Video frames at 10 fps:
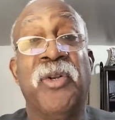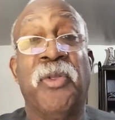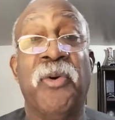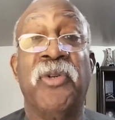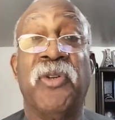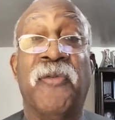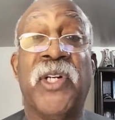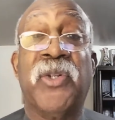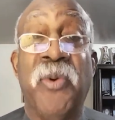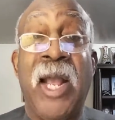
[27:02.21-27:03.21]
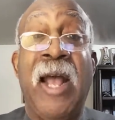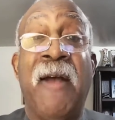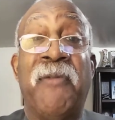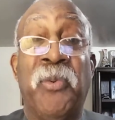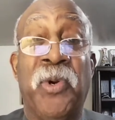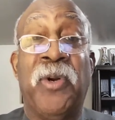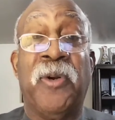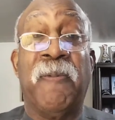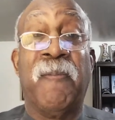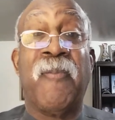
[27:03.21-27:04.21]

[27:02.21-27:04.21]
to those of us who have the word.